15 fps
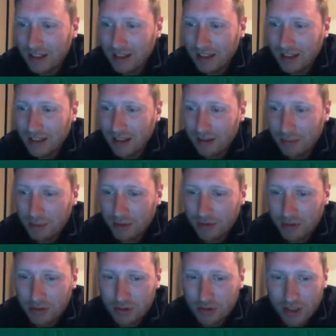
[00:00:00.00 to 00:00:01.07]
A uh, bit of
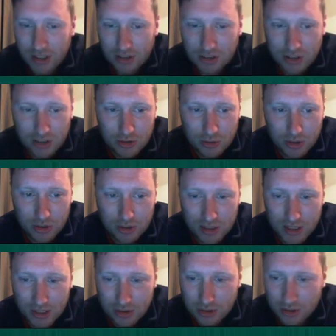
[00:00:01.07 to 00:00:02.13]
a strange situation
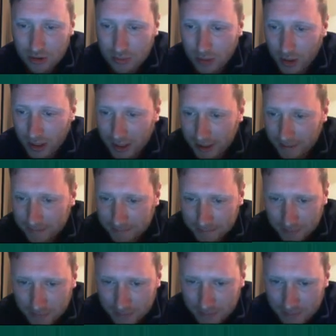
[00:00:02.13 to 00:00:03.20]
there. Just Mike
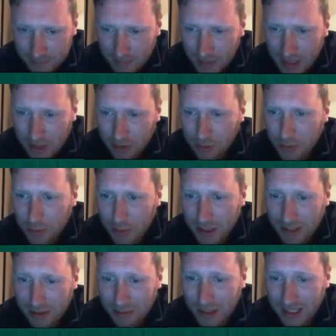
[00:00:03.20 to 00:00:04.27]
has almost
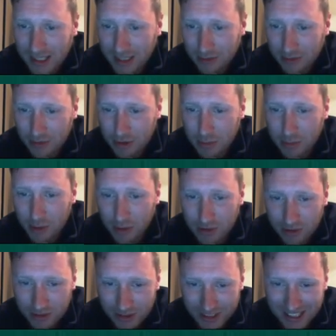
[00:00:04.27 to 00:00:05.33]
played as many games for
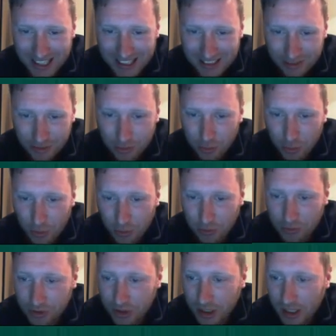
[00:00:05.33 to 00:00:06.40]
Gibraltar as he has for
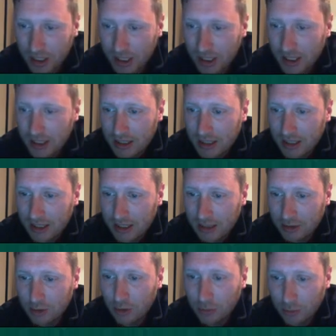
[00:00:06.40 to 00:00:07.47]
Wolves. He
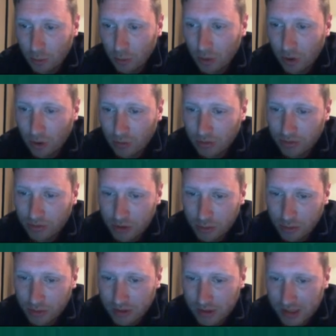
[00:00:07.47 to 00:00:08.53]
scored more goals for
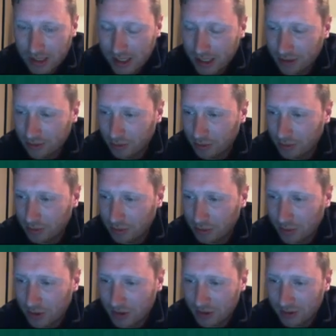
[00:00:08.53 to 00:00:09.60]
Gibraltar than he has for Wolves as
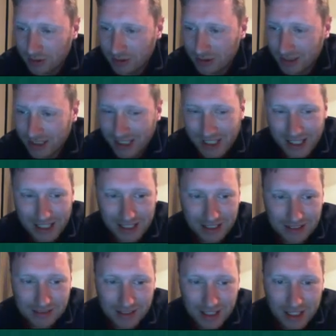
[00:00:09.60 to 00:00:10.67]
well, so
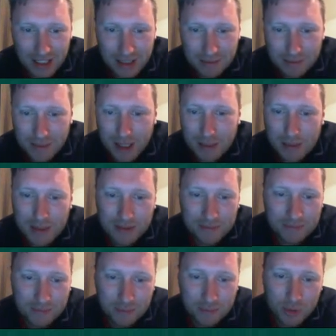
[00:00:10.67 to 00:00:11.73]
he maybe
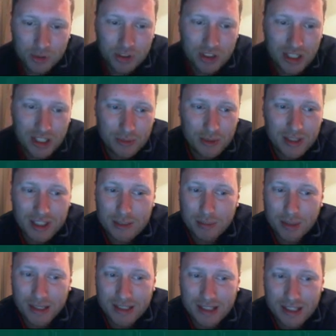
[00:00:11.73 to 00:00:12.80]
we'll see when these
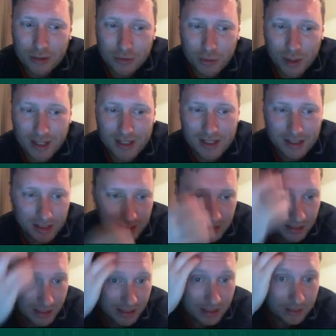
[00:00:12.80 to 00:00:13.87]
players hit 20
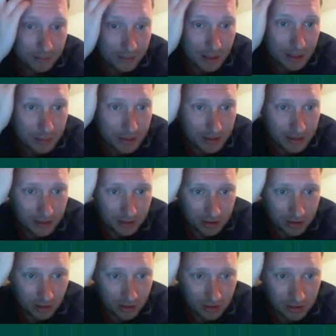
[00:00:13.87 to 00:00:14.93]
maybe they'll
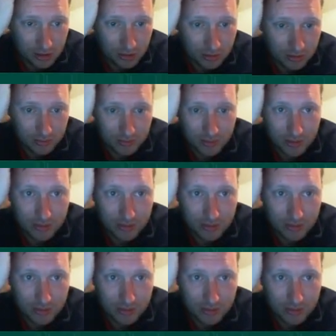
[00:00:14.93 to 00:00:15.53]
start to